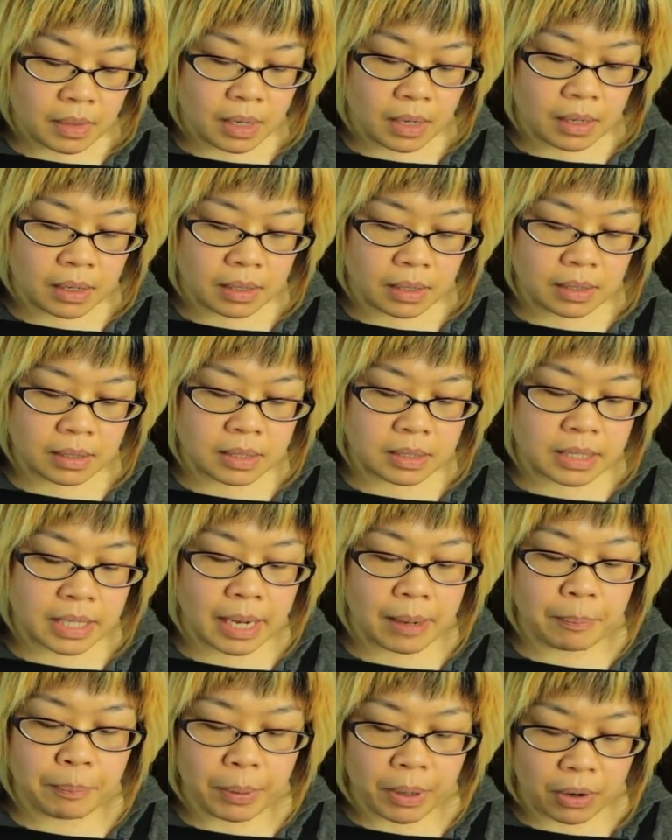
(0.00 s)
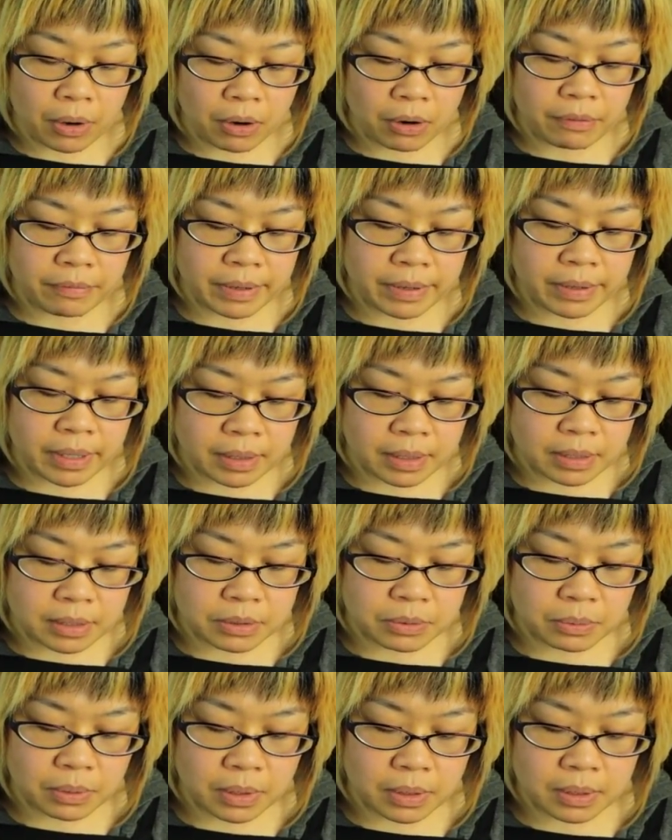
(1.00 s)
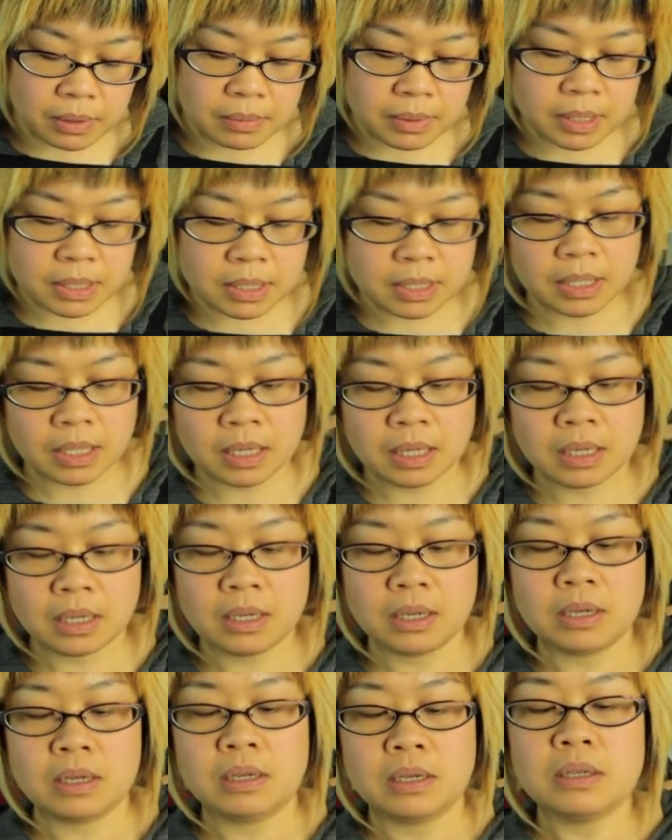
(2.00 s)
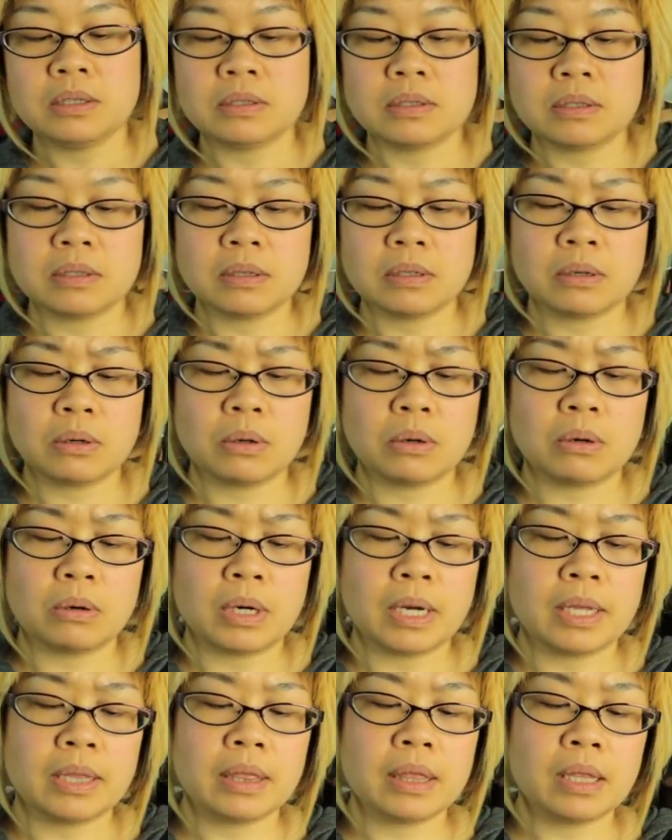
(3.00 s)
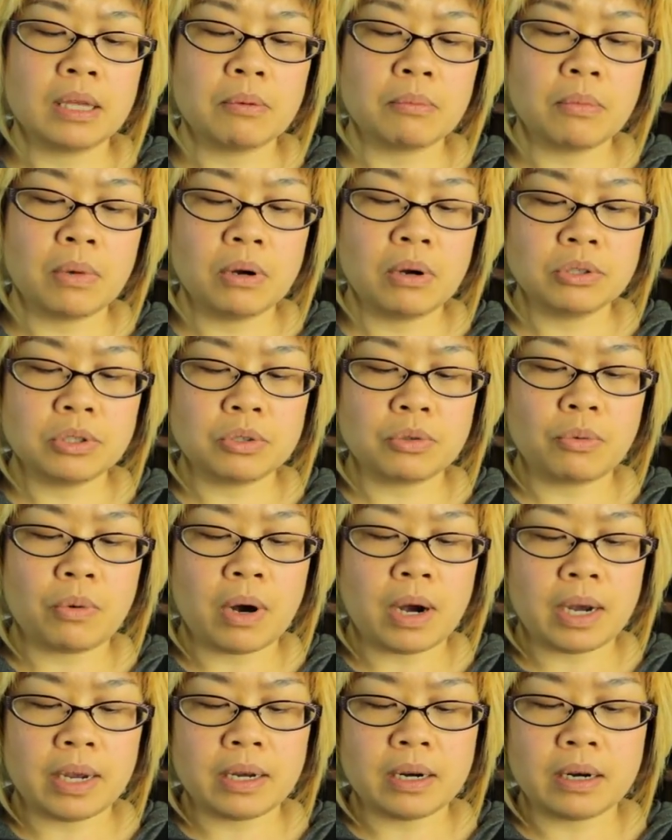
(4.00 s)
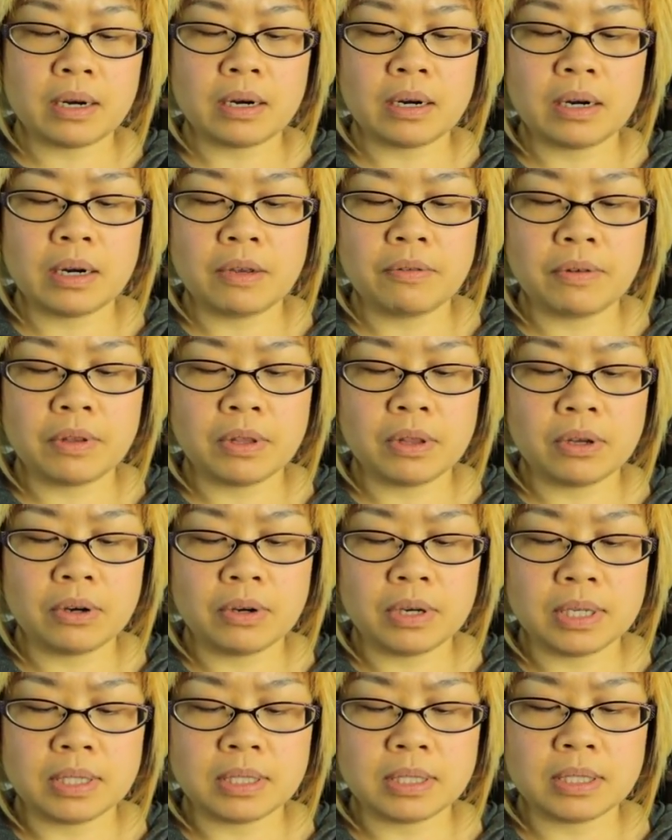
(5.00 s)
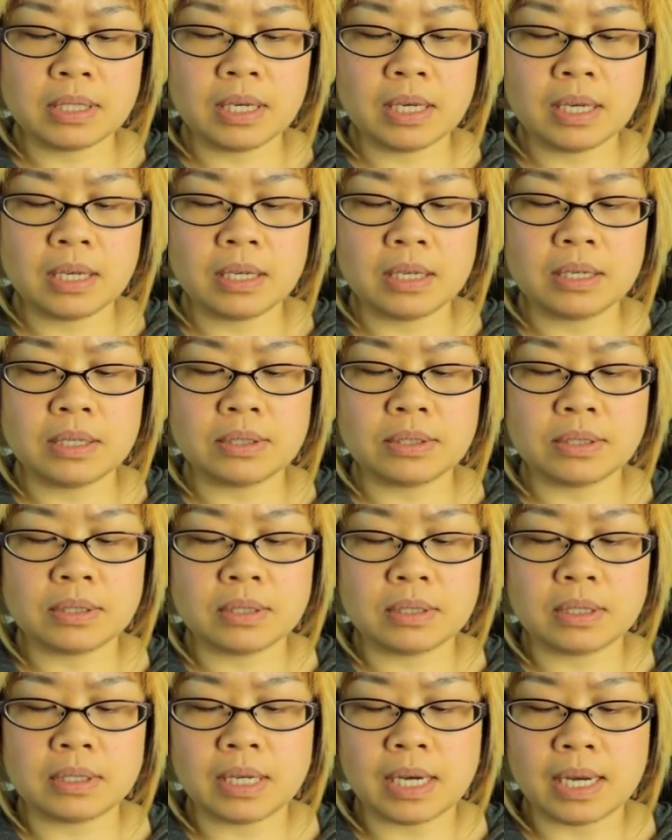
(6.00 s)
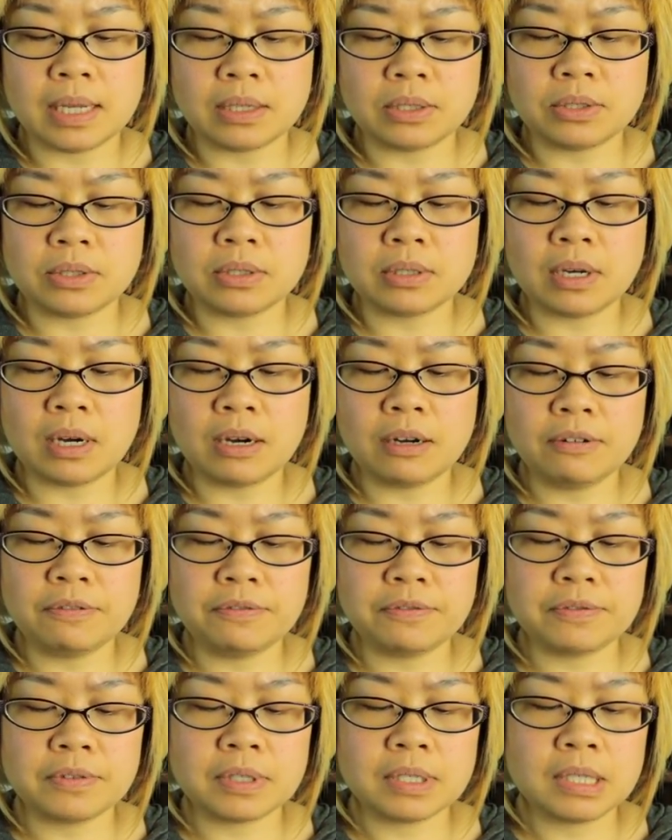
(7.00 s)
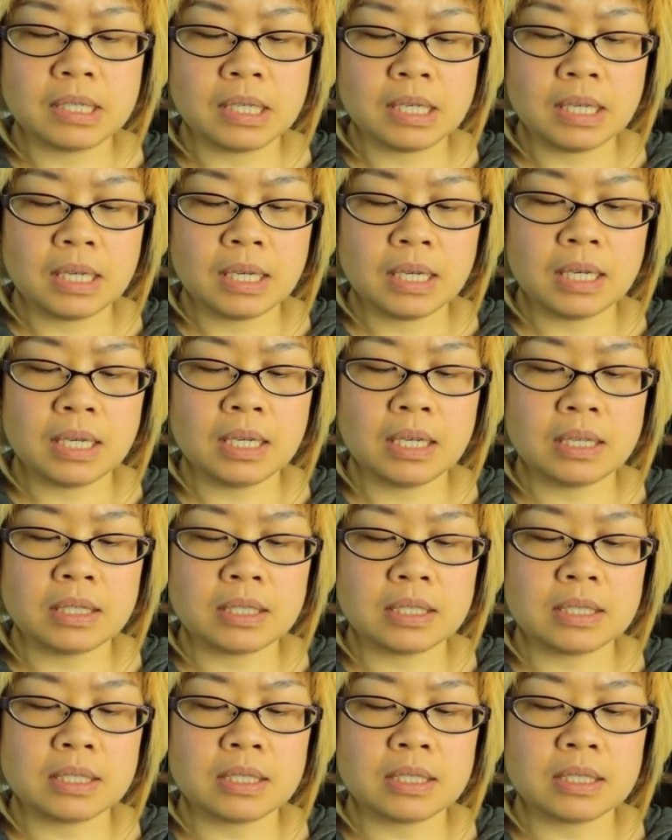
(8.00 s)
Like the temper of it, that's what it is. So I think most wire, even though it says dead soft, it's